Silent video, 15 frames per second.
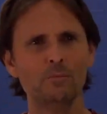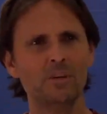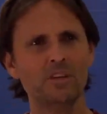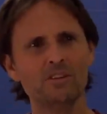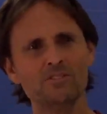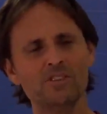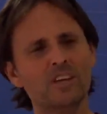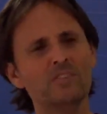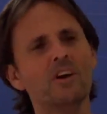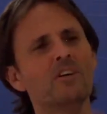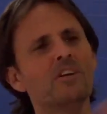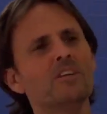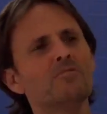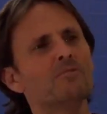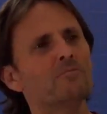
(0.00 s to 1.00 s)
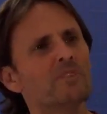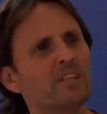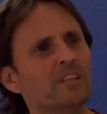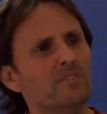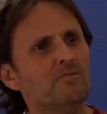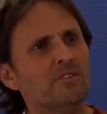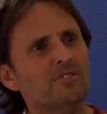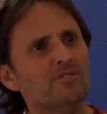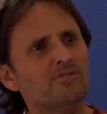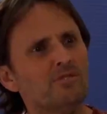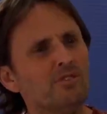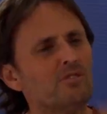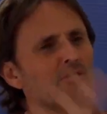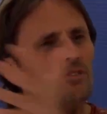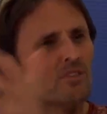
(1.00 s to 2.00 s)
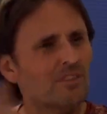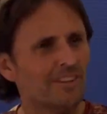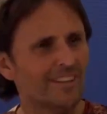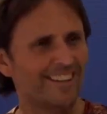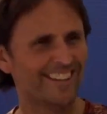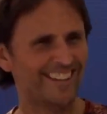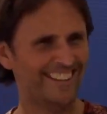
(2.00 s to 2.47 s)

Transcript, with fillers: because I don't even believe it's true.